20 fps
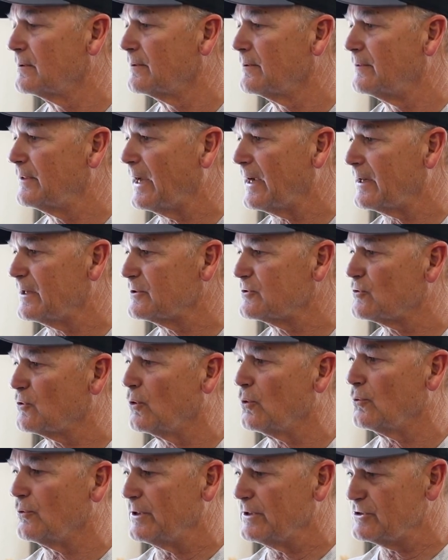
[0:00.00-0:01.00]
that
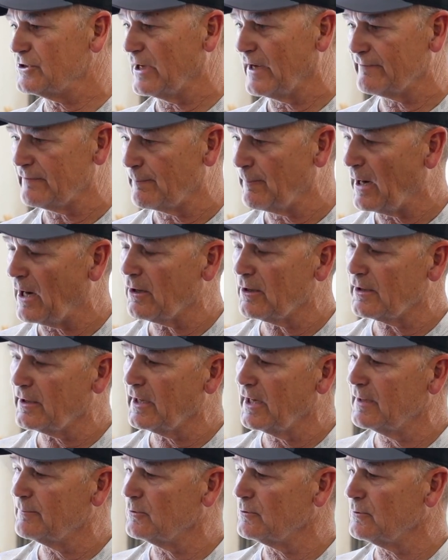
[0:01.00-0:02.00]
control these. You have a power
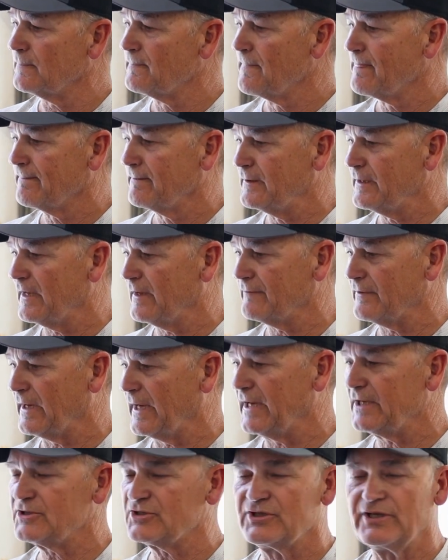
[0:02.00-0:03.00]
cable, you have an
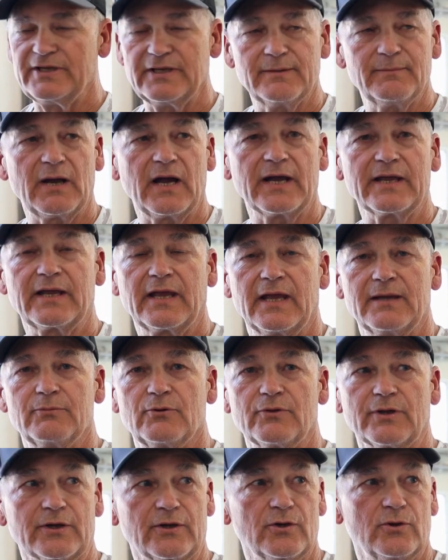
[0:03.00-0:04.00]
HDMI
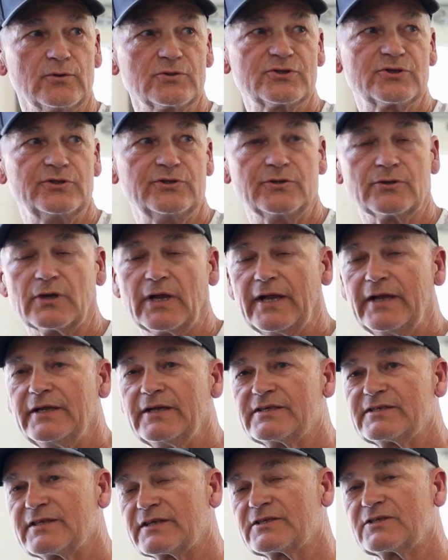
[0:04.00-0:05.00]
cable that goes to your
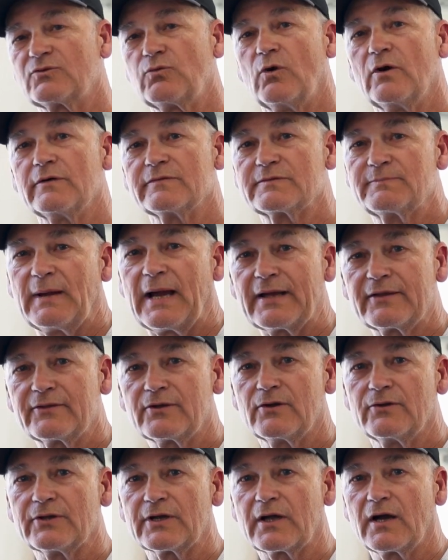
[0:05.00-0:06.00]
8612s back
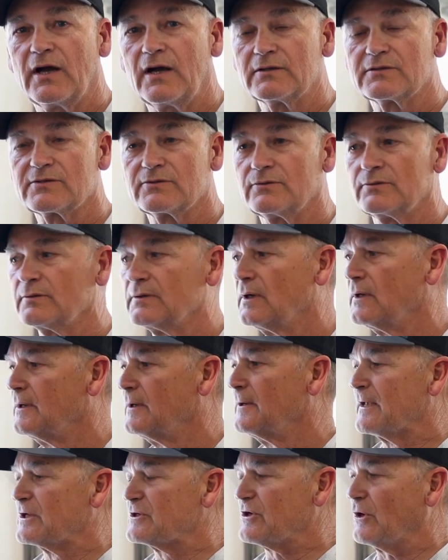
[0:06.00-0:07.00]
there on the console.
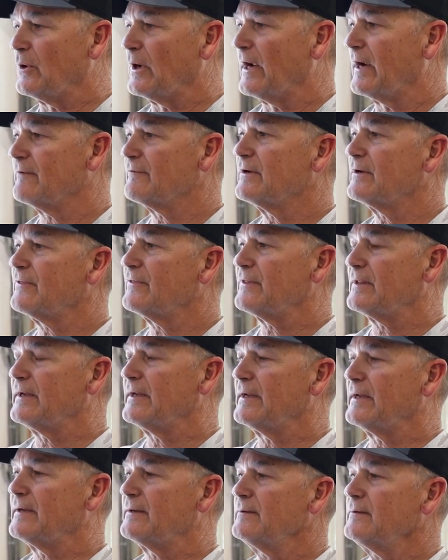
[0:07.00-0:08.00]
So
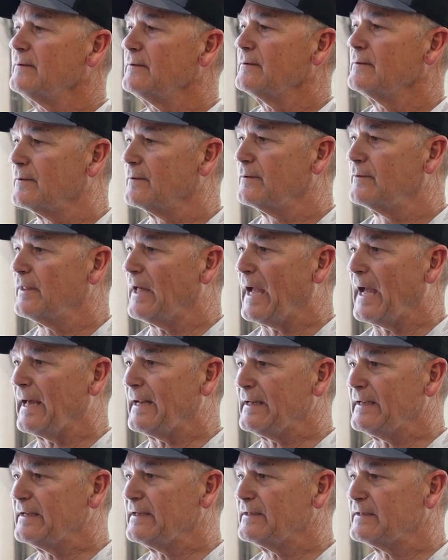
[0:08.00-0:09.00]
everything
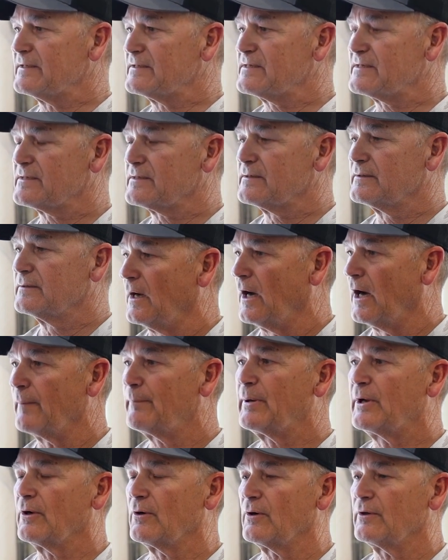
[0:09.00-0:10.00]
that is
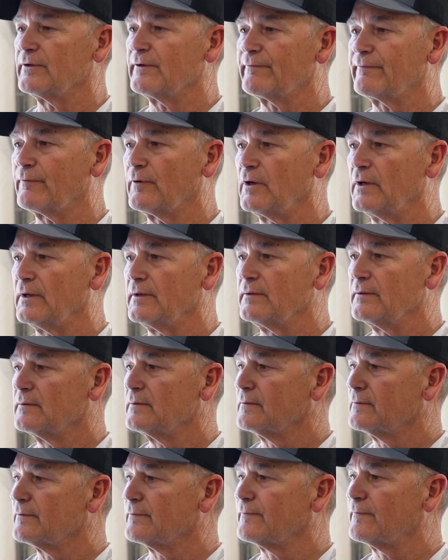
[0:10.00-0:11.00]
up here on the front
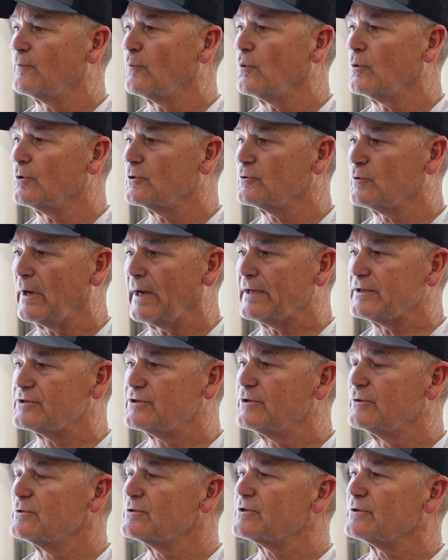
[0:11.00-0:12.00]
for
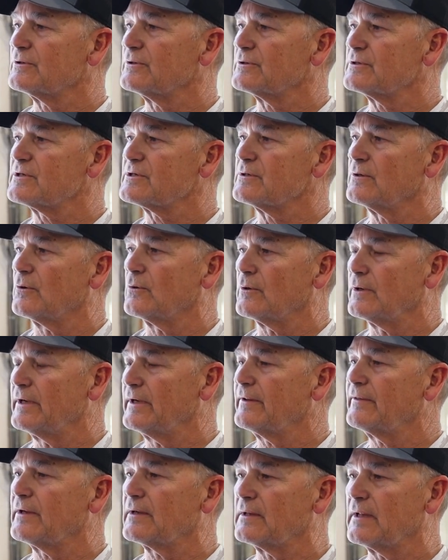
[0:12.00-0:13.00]
transducers or
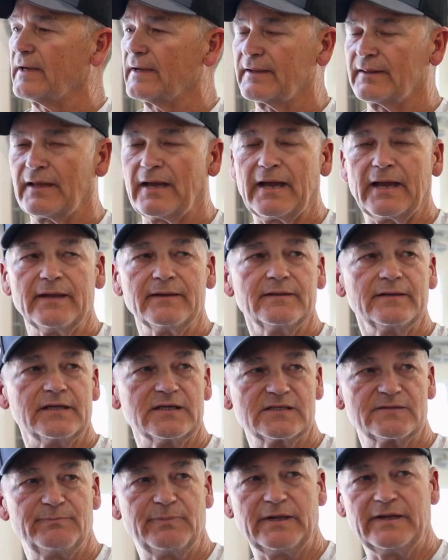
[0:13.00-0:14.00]
anything like that
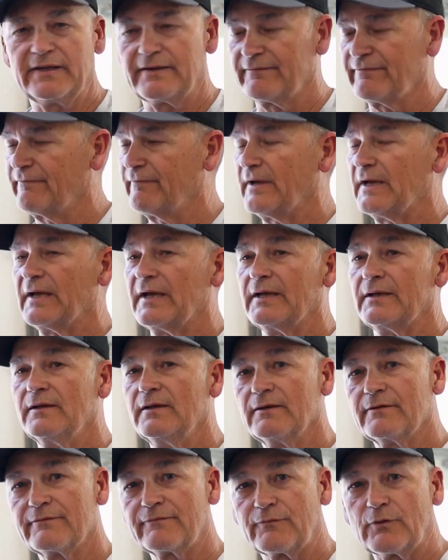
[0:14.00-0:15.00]
is being fed
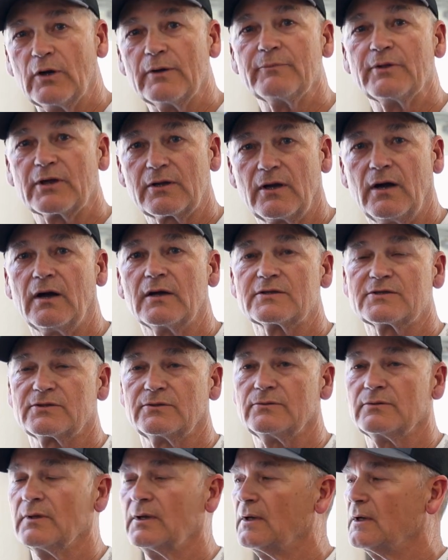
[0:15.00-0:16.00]
from the
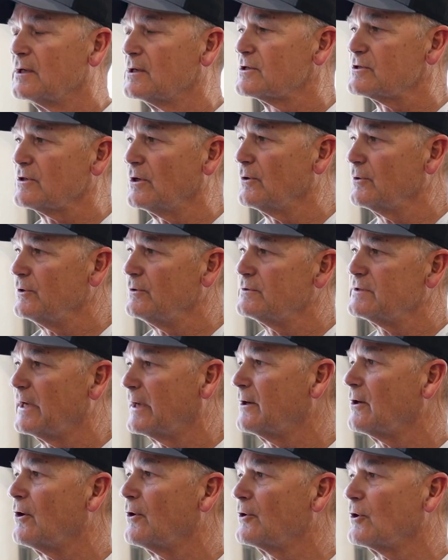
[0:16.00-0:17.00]
console. So you
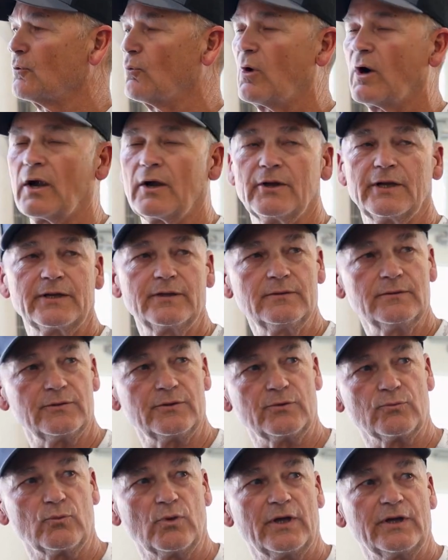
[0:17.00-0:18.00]
take all your wiring,
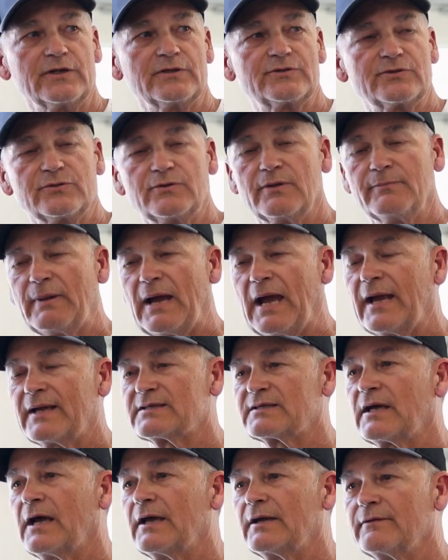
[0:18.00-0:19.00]
you run it to the
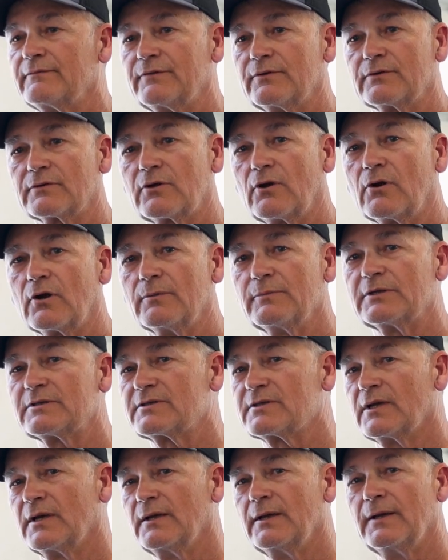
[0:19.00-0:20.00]
backside of your
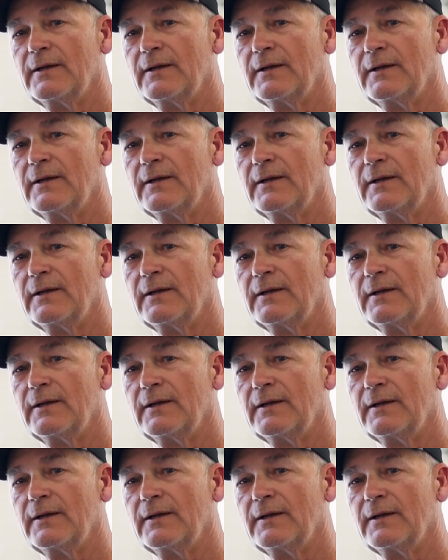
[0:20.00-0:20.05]
Garmin's,